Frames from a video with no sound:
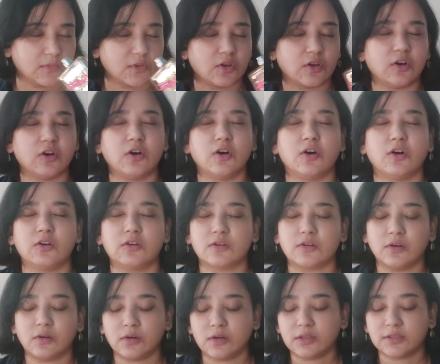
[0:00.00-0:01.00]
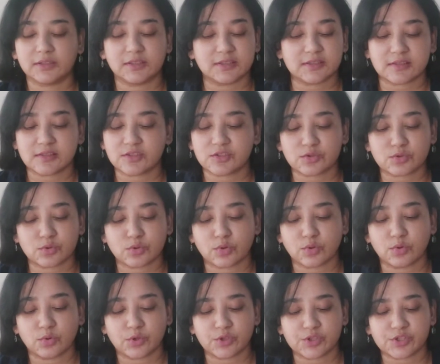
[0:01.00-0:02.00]
oh god, this is so
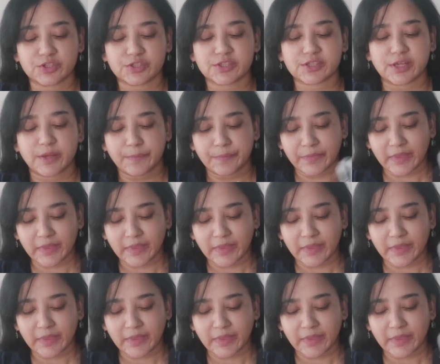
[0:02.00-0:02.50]
gorgeous.